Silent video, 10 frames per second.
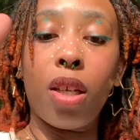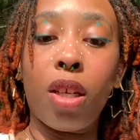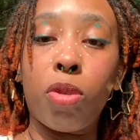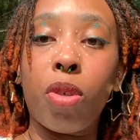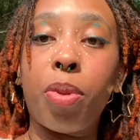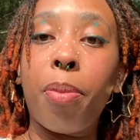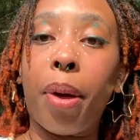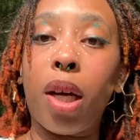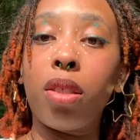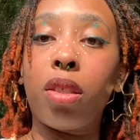in the description
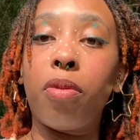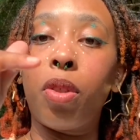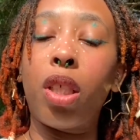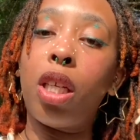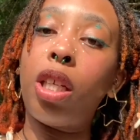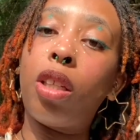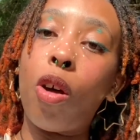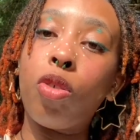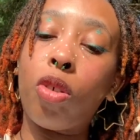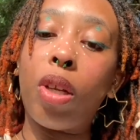box. If you see any
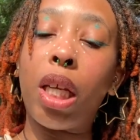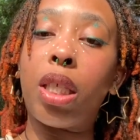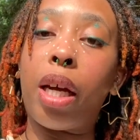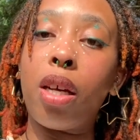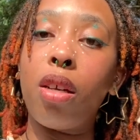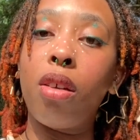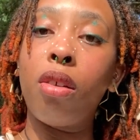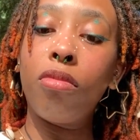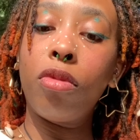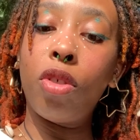clothes on that site,
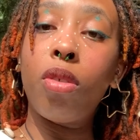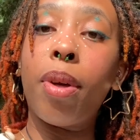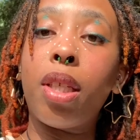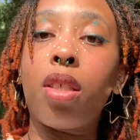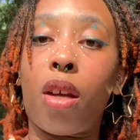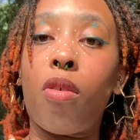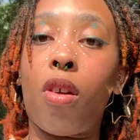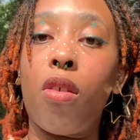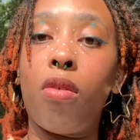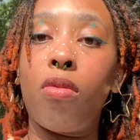use my discount
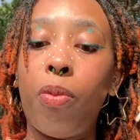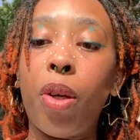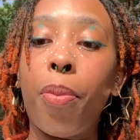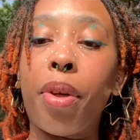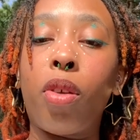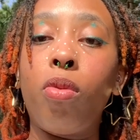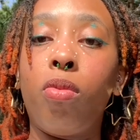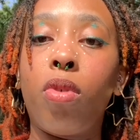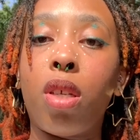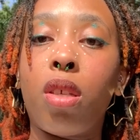code. We're gonna be
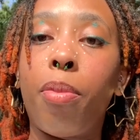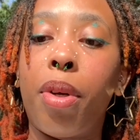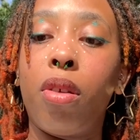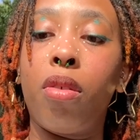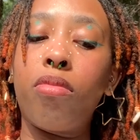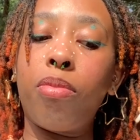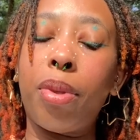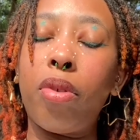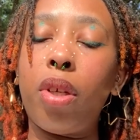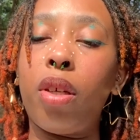cute this summer.
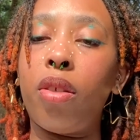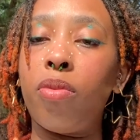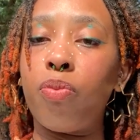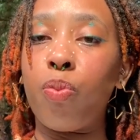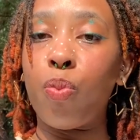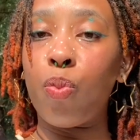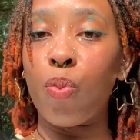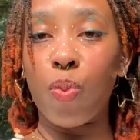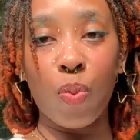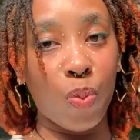Period. Bring me out the
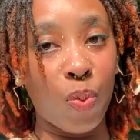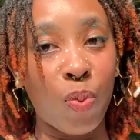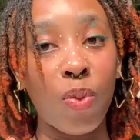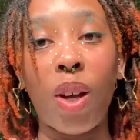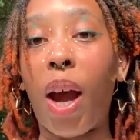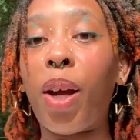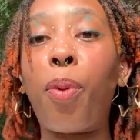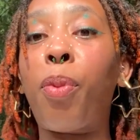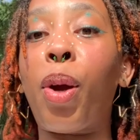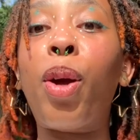plastic. I've been acting,
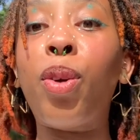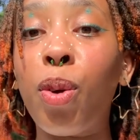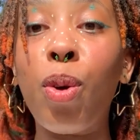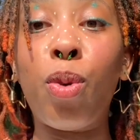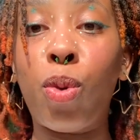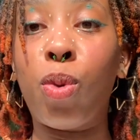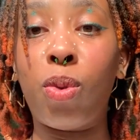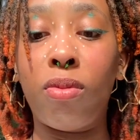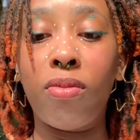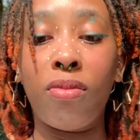acting brand
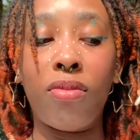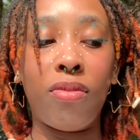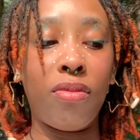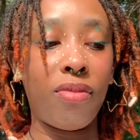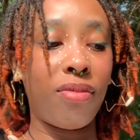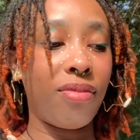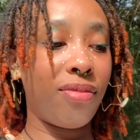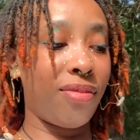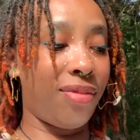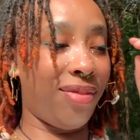new.
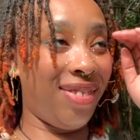new.